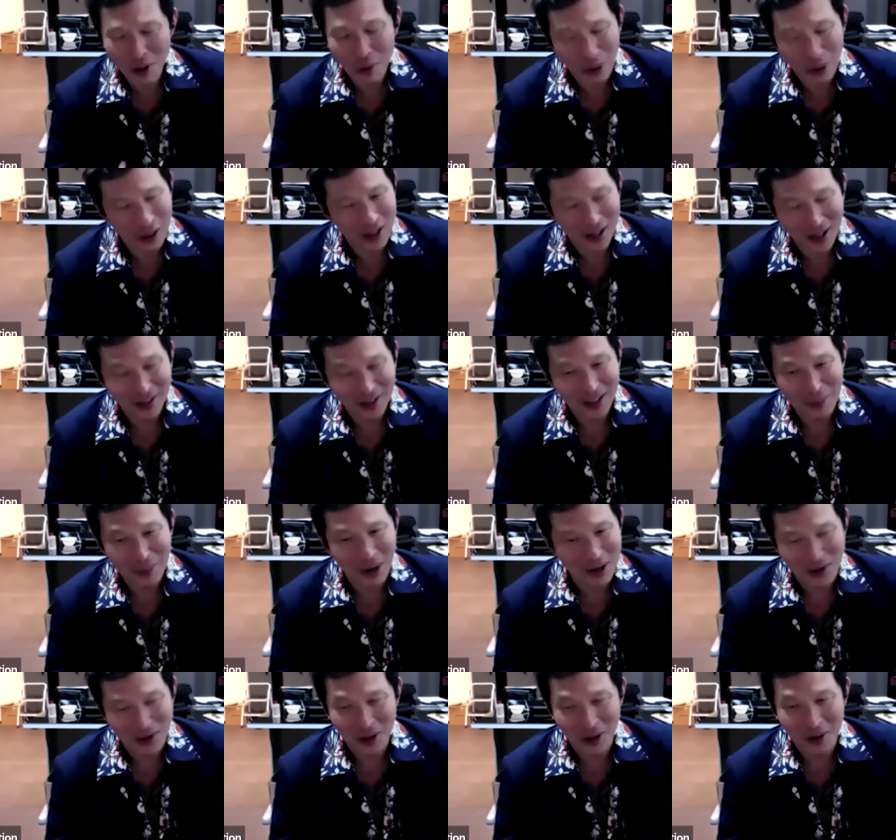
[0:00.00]
wonder where he got that
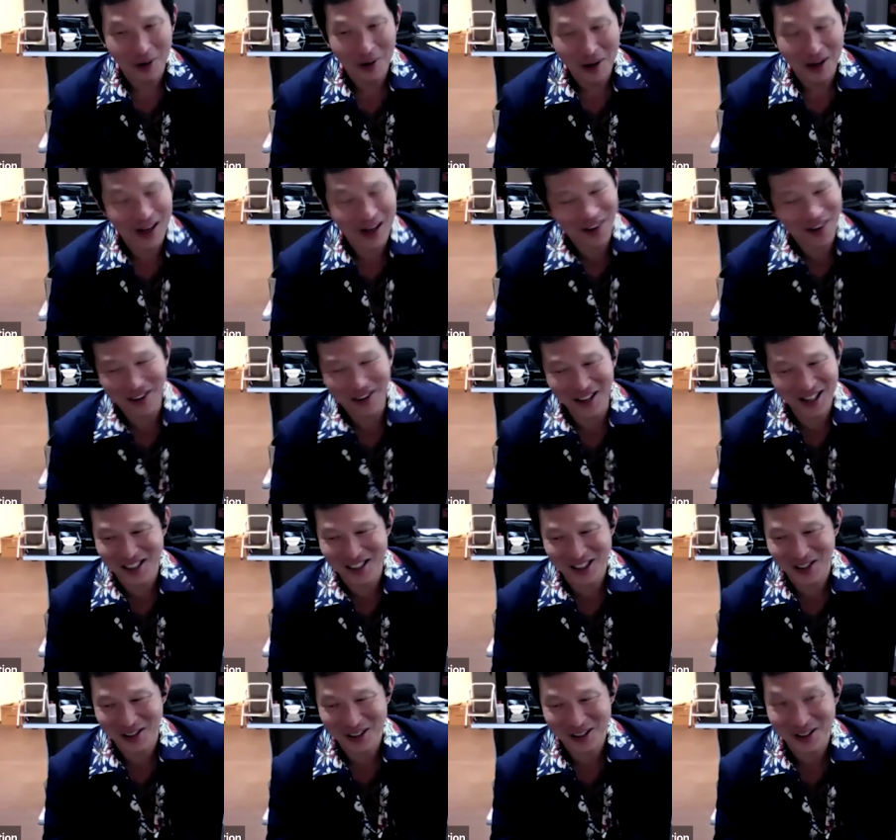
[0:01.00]
poncho. it's,
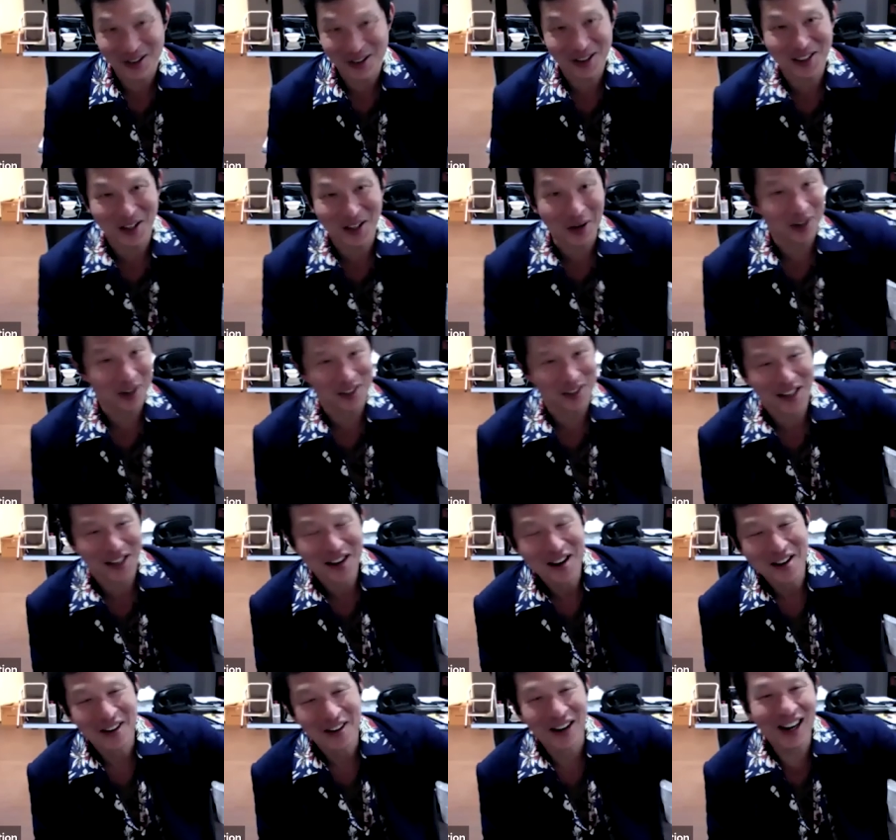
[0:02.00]
it's, curious,
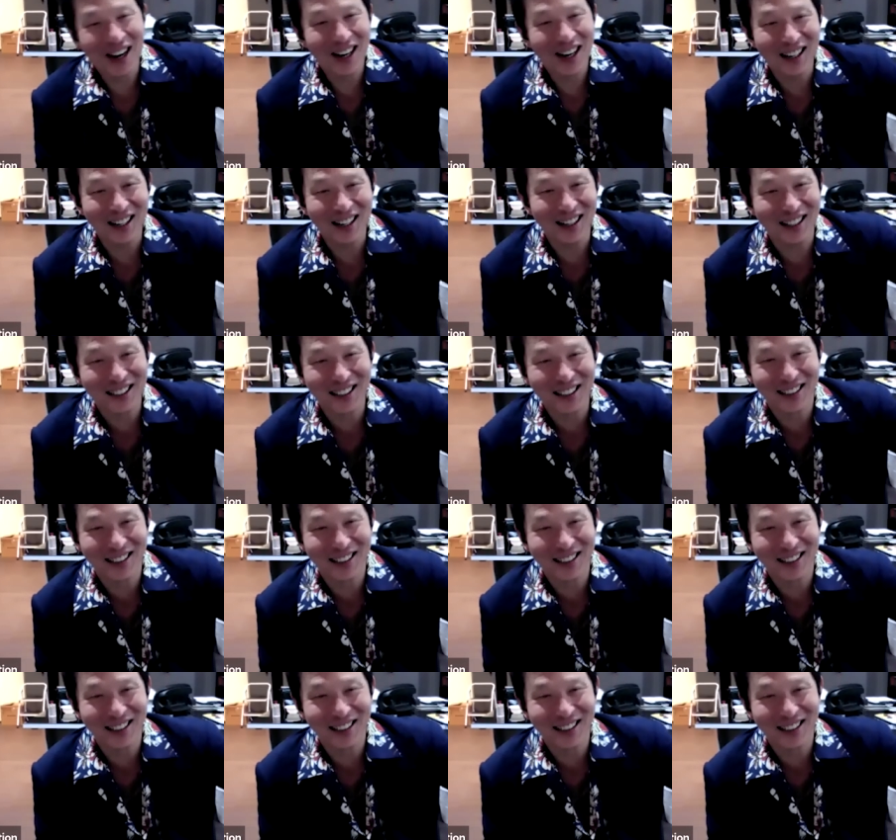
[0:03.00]
right?